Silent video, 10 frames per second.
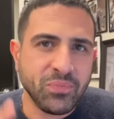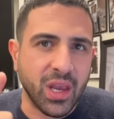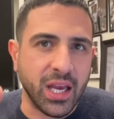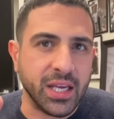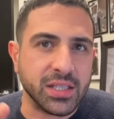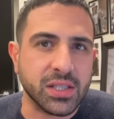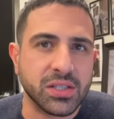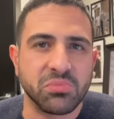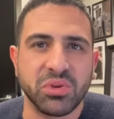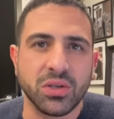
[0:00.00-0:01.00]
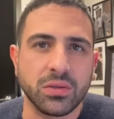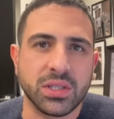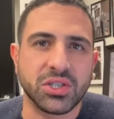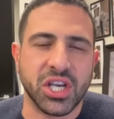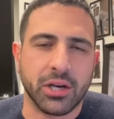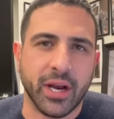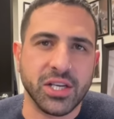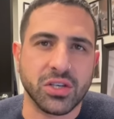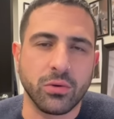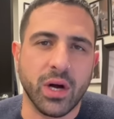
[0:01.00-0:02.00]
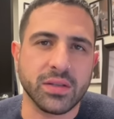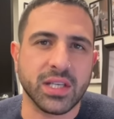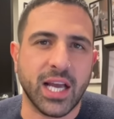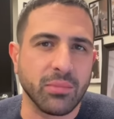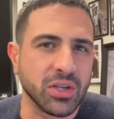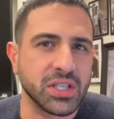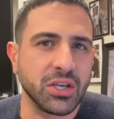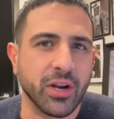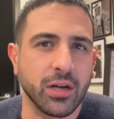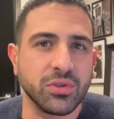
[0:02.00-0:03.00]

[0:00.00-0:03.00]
is to build generational wealth. So come along this incredible